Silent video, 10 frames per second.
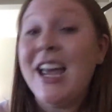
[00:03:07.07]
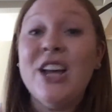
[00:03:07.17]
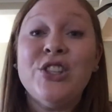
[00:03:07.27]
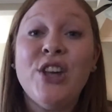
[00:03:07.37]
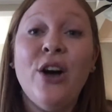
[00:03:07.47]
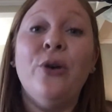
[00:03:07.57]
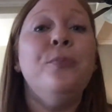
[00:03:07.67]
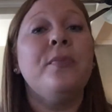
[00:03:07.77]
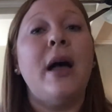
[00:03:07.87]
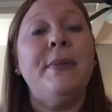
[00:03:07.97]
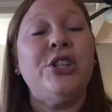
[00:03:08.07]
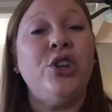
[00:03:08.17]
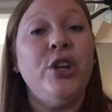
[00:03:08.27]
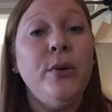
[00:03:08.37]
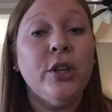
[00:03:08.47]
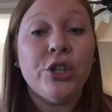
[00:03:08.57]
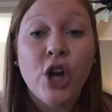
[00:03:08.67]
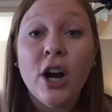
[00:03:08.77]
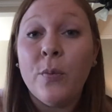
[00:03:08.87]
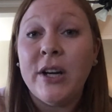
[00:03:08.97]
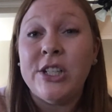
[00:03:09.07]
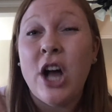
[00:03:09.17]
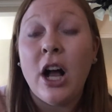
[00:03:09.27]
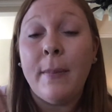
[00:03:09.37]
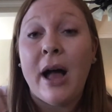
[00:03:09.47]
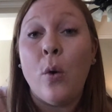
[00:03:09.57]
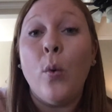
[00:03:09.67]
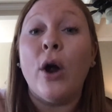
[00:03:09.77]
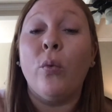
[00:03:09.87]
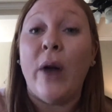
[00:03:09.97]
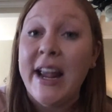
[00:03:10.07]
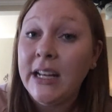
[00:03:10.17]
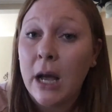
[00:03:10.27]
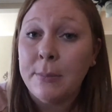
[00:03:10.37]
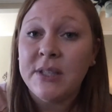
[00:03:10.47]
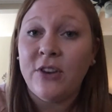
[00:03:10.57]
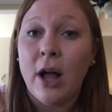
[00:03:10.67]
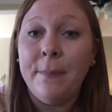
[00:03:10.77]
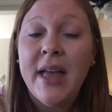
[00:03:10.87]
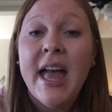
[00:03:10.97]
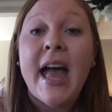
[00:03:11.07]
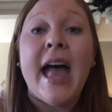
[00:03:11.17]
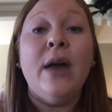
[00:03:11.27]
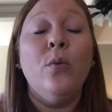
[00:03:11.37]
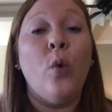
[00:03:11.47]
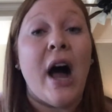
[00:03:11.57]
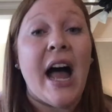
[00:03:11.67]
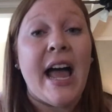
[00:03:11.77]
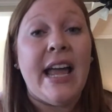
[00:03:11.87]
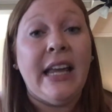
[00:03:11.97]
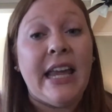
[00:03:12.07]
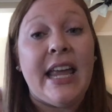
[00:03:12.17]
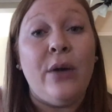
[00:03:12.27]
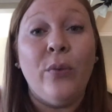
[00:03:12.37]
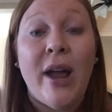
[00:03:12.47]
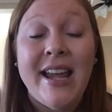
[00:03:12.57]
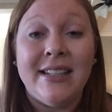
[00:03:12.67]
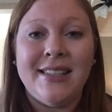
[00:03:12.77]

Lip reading: So I'm going to show you a little chart and we're going to talk about where rain comes from and why it rains.